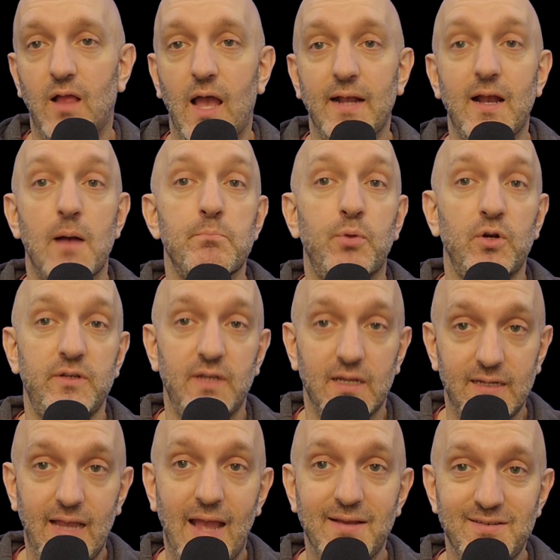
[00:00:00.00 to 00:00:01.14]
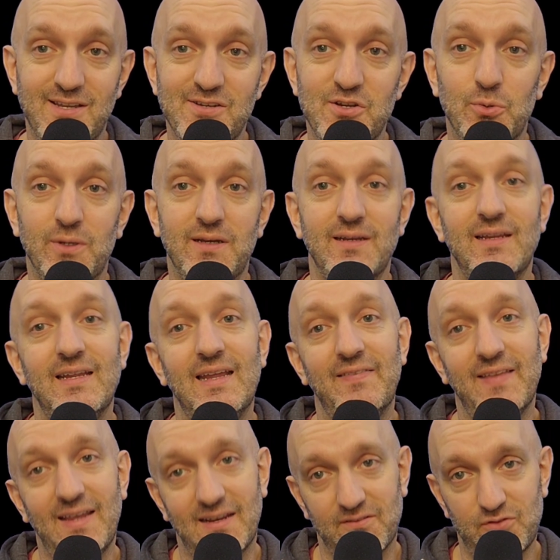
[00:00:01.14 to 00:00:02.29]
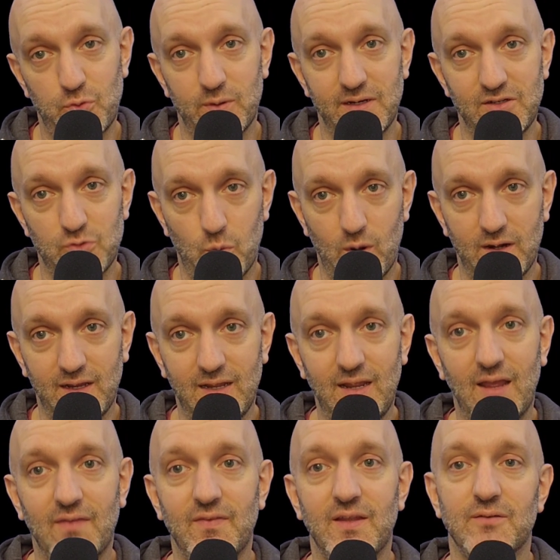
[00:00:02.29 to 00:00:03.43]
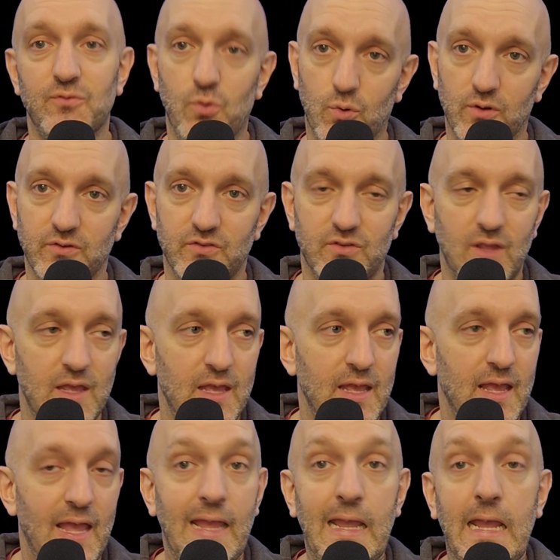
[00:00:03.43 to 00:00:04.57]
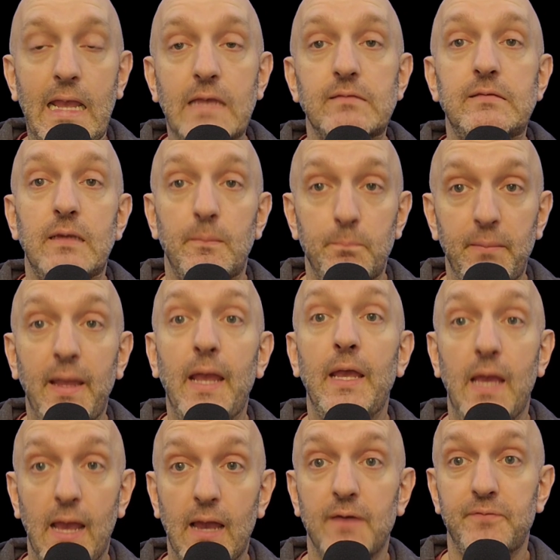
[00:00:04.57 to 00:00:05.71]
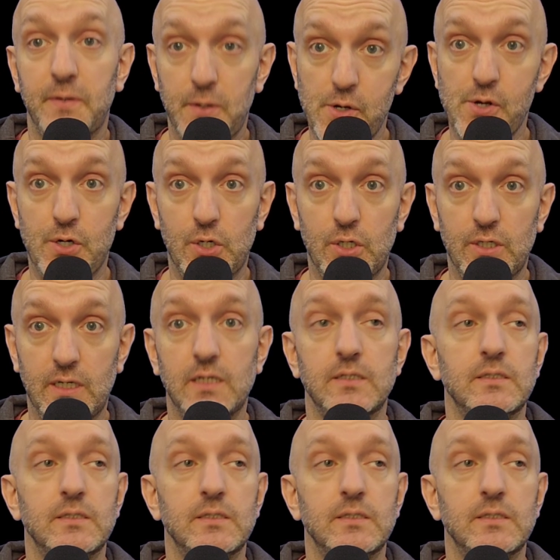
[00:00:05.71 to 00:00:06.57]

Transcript: I got booked again to do it in the end of 2020, and then, of course, as you may have heard,